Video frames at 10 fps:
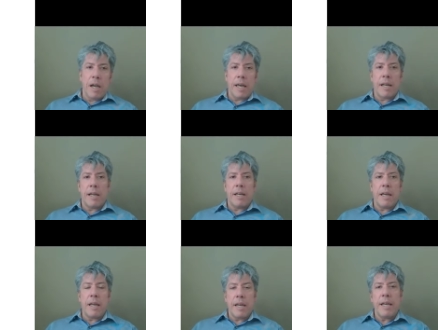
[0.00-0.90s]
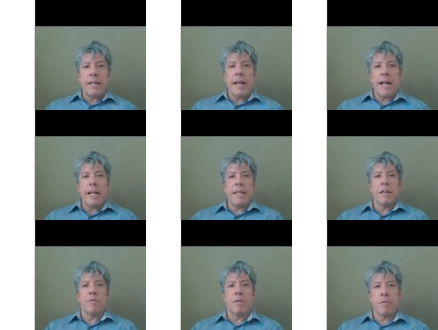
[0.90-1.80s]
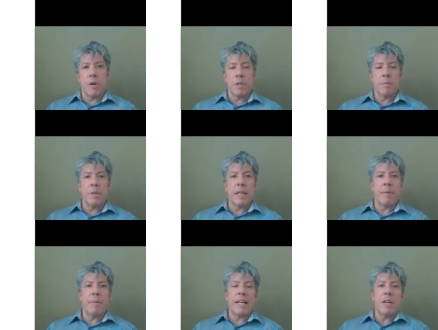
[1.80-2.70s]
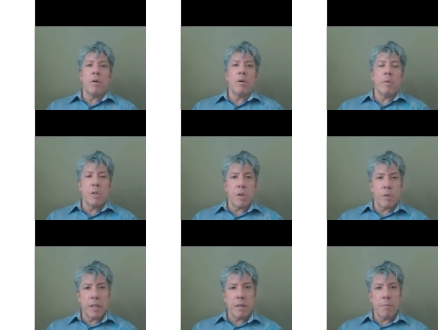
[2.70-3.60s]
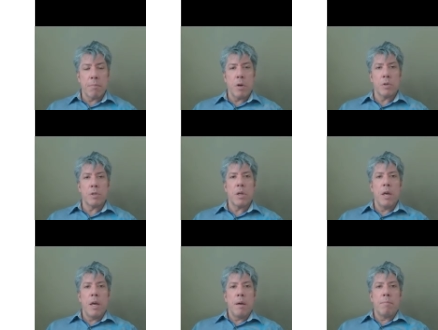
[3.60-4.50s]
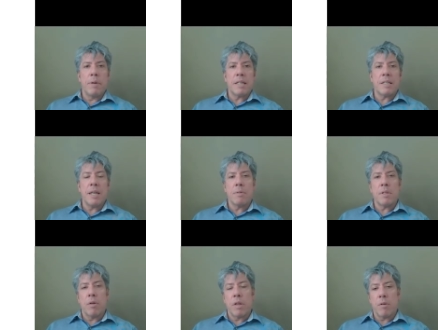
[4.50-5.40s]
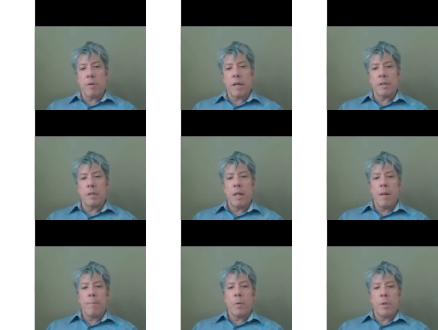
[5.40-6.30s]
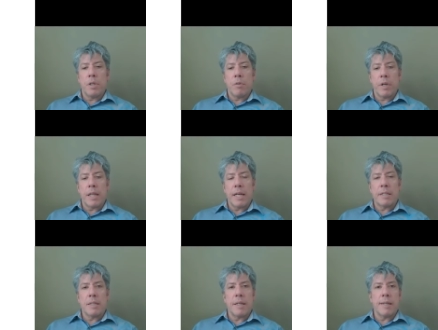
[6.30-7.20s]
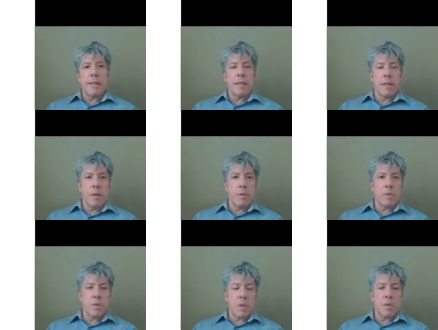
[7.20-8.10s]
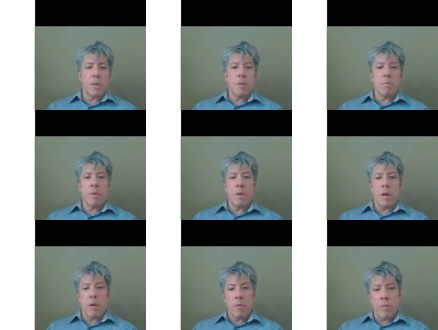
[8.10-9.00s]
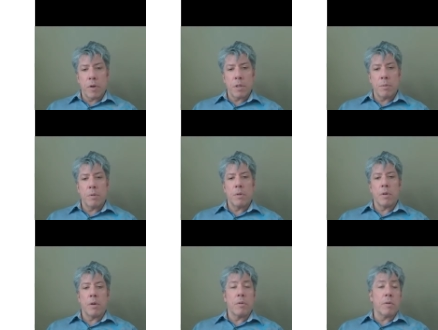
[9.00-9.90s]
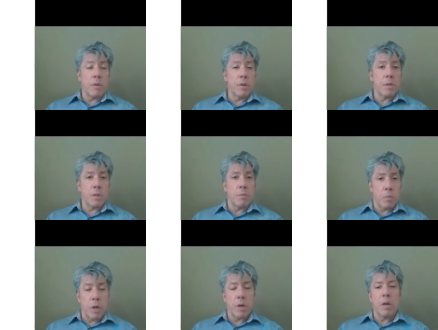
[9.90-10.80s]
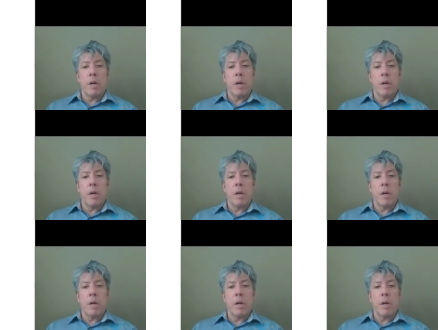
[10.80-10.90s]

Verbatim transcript: I, I hate that idea of reversibility. I mean, I know it would generate the most, but it seems so theoretical. Well, do you realize that the closed system uh, reversible or the closed system work